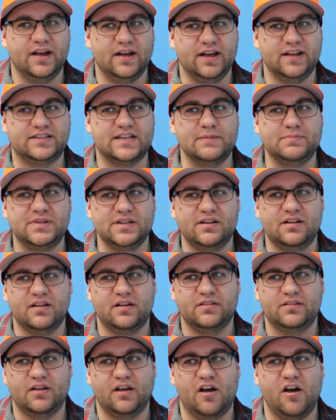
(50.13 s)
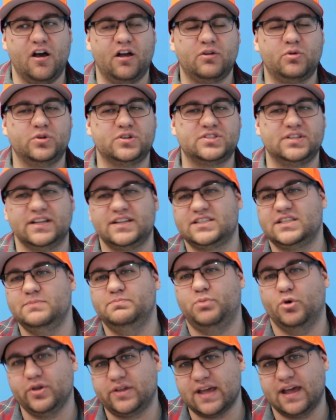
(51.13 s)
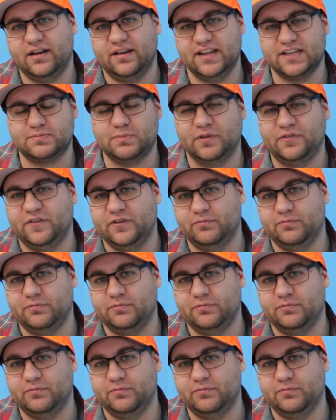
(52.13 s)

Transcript: attempted a Hogwarts Legacy boycott last month.